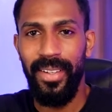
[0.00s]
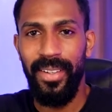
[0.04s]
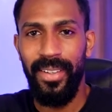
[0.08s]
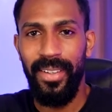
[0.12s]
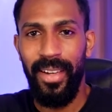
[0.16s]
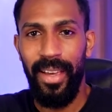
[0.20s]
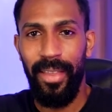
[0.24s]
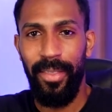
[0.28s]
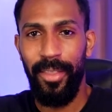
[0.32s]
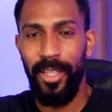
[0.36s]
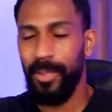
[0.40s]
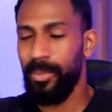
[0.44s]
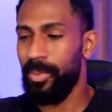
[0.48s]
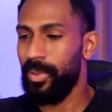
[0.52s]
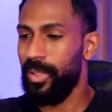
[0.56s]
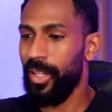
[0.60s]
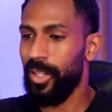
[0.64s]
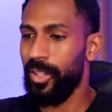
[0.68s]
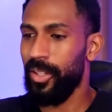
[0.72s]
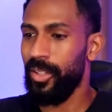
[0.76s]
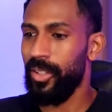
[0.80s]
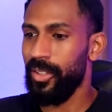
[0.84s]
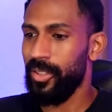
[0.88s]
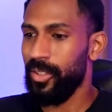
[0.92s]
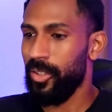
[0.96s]
In this
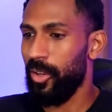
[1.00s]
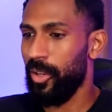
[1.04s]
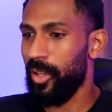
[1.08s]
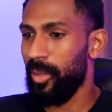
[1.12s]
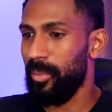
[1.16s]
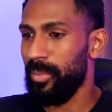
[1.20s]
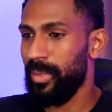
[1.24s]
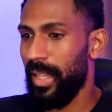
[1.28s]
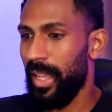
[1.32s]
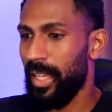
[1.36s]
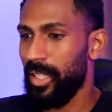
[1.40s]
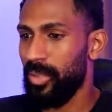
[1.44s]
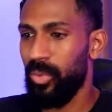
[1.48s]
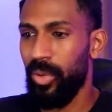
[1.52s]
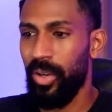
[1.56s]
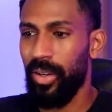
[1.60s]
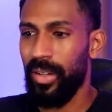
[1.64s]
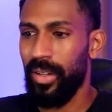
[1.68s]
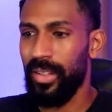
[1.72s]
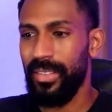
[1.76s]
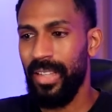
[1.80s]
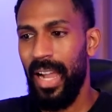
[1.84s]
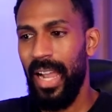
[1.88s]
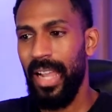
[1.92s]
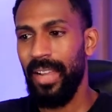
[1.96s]
particular circumstance, we're going to
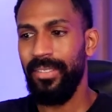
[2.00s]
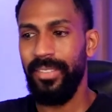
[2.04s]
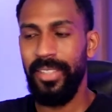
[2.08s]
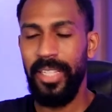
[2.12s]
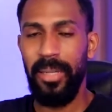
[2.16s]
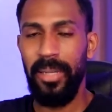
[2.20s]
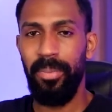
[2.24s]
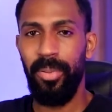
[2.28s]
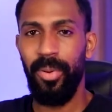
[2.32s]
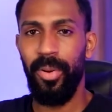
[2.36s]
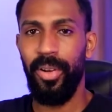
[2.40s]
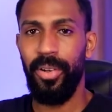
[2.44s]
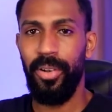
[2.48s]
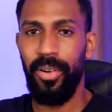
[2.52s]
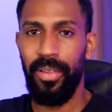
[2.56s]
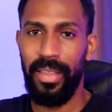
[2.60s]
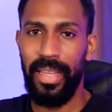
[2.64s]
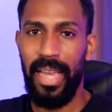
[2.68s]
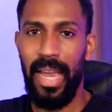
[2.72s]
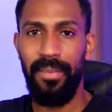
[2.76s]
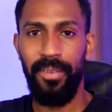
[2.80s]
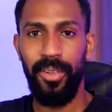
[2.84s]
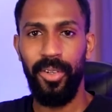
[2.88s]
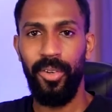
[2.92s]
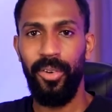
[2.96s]
dive deeper into the
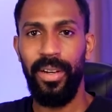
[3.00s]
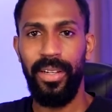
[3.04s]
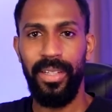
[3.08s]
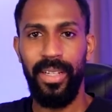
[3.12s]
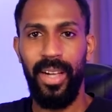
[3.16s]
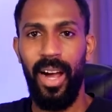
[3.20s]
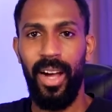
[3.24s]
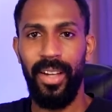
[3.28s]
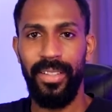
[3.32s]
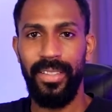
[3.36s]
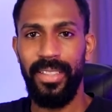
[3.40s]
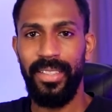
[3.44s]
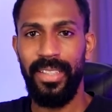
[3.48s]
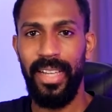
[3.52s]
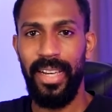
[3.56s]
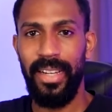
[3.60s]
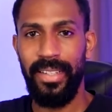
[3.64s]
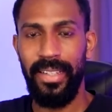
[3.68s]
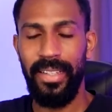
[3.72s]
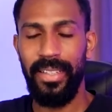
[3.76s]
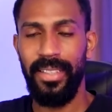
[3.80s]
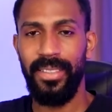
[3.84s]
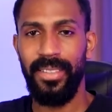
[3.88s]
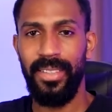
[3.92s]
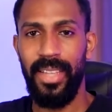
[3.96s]
evergreen content
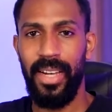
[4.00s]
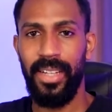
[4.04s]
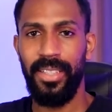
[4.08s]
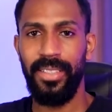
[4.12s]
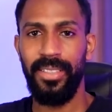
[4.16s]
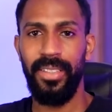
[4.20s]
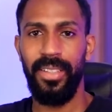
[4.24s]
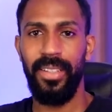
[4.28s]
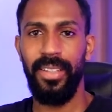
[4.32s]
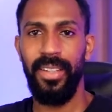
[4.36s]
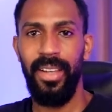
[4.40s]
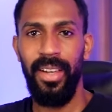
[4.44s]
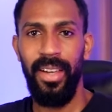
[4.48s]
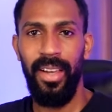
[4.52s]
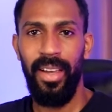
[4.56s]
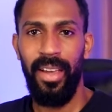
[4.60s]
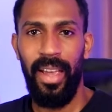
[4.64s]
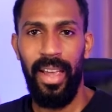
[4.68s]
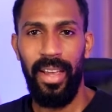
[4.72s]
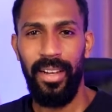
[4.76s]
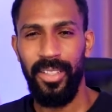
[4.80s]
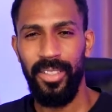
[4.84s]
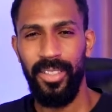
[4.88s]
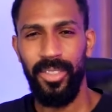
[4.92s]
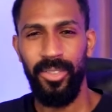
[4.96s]
ideas section and
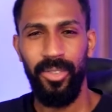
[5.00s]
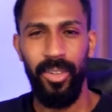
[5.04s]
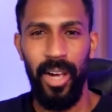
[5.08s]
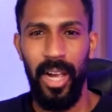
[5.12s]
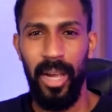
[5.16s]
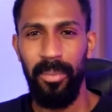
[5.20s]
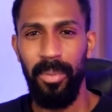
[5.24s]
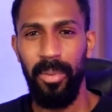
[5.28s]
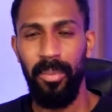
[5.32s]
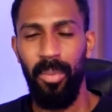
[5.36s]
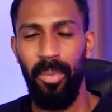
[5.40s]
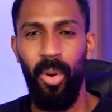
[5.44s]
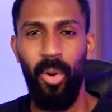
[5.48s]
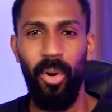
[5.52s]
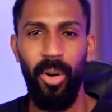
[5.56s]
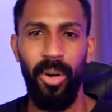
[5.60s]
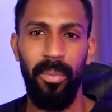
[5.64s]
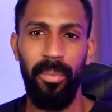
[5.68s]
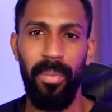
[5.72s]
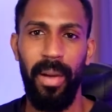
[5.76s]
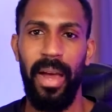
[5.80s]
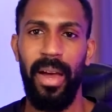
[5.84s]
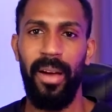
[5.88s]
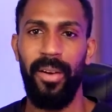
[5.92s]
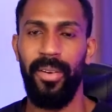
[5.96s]
describe more
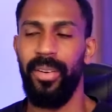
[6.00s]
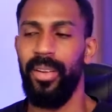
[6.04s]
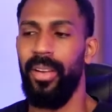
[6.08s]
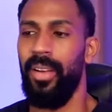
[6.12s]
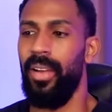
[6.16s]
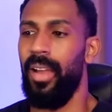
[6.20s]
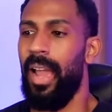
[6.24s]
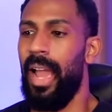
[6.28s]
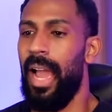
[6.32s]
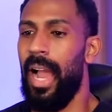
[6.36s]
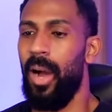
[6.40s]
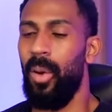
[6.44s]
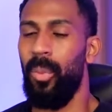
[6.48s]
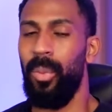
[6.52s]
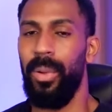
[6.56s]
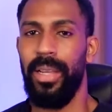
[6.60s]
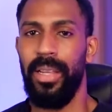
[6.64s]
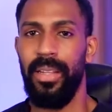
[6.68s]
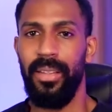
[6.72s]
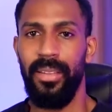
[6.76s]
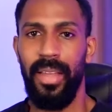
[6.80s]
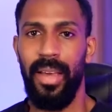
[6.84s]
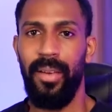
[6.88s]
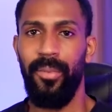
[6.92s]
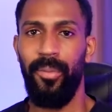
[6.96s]
about how we can
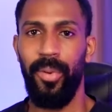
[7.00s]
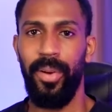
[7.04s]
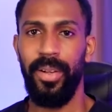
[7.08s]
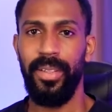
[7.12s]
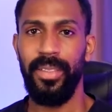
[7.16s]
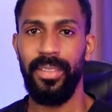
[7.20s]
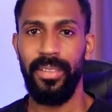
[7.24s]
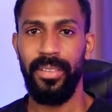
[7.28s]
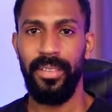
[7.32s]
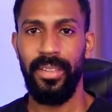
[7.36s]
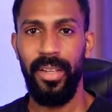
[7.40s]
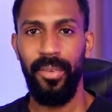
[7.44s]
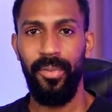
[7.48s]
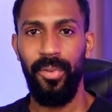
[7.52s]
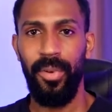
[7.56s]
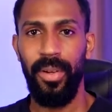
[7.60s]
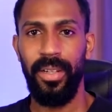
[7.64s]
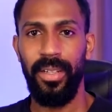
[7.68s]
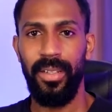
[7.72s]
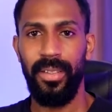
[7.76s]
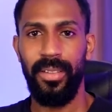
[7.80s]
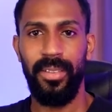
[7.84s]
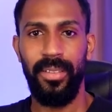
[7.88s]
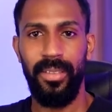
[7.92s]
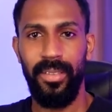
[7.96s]
leverage different
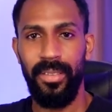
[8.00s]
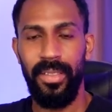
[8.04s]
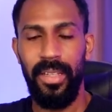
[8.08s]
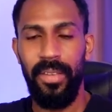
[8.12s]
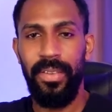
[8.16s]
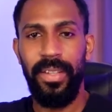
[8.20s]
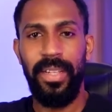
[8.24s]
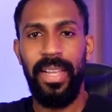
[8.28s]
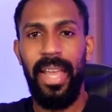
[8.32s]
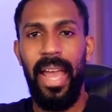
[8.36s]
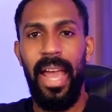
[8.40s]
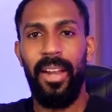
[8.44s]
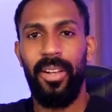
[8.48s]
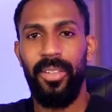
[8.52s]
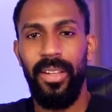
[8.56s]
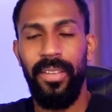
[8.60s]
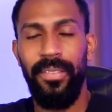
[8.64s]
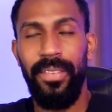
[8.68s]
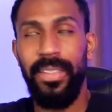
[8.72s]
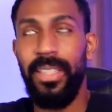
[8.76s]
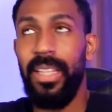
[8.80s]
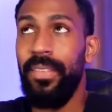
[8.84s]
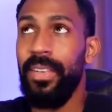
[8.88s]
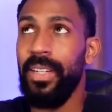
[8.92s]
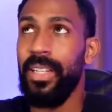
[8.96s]

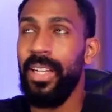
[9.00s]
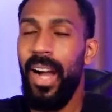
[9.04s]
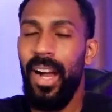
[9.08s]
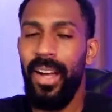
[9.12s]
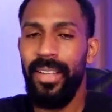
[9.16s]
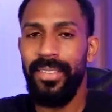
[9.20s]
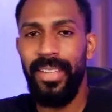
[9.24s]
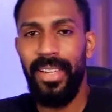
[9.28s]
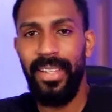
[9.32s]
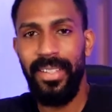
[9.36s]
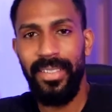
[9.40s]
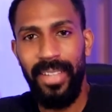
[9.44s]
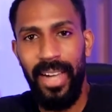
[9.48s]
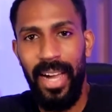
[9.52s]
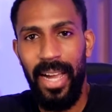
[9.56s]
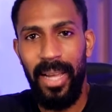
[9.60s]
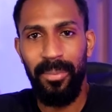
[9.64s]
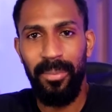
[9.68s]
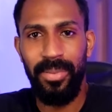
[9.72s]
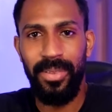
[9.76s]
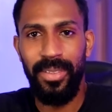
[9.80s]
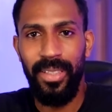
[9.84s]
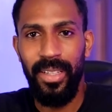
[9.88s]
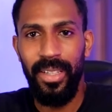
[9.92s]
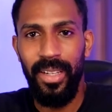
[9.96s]
content
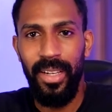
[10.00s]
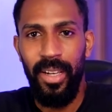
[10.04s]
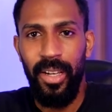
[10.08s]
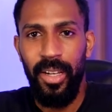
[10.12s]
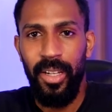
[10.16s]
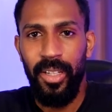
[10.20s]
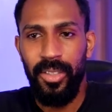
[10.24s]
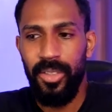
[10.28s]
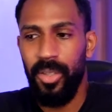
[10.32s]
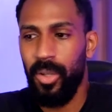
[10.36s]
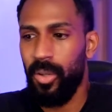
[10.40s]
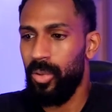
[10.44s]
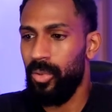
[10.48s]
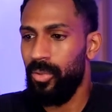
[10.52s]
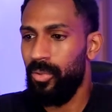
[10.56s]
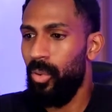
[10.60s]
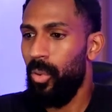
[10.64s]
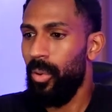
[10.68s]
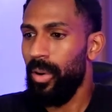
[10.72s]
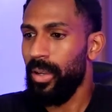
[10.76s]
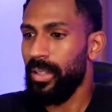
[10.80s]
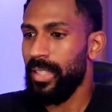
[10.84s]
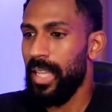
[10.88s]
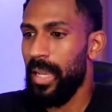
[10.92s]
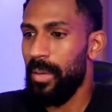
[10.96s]
types. So for
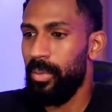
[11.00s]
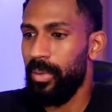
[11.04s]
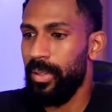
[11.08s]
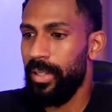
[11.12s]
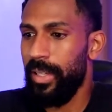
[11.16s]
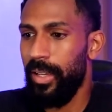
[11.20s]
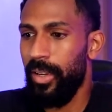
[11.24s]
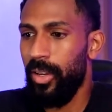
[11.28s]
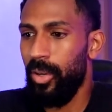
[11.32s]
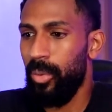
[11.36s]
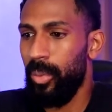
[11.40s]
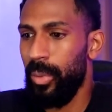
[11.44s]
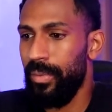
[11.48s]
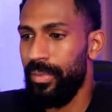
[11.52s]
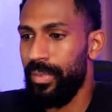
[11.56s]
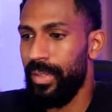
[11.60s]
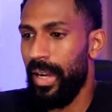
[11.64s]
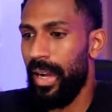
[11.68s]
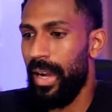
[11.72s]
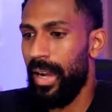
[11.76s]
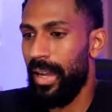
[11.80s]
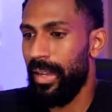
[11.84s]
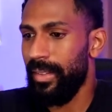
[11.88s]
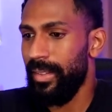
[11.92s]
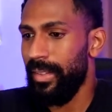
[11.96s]
example, here we've
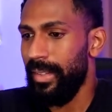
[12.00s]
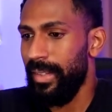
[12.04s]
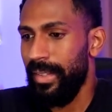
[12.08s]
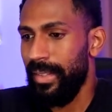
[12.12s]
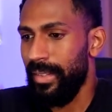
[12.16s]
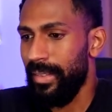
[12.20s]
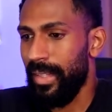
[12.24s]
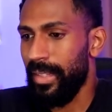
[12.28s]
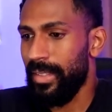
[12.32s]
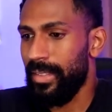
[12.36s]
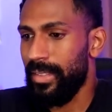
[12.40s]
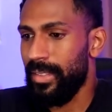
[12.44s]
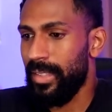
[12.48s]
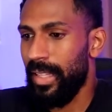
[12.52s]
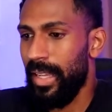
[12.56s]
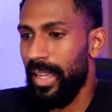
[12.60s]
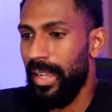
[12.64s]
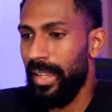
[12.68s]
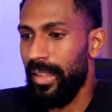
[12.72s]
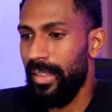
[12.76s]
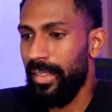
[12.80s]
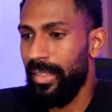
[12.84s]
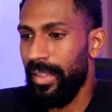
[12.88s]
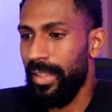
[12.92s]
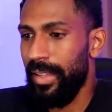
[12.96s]
got, let's
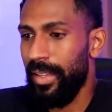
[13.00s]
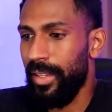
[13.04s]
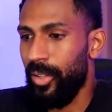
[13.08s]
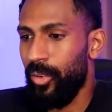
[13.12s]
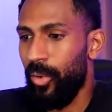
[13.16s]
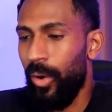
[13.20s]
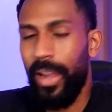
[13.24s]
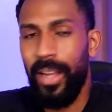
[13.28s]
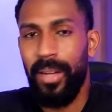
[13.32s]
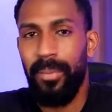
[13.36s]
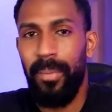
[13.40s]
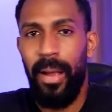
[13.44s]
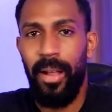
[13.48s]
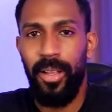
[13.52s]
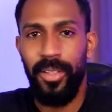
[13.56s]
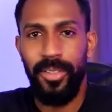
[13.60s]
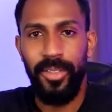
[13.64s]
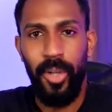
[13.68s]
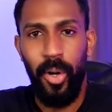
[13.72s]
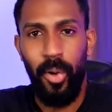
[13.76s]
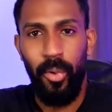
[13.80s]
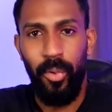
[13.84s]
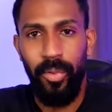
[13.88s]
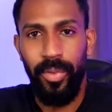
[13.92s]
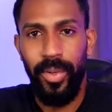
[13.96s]
say, the grant
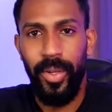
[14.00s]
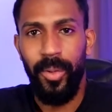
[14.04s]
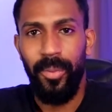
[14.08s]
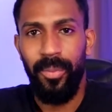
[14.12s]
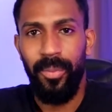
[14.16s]
milestone review.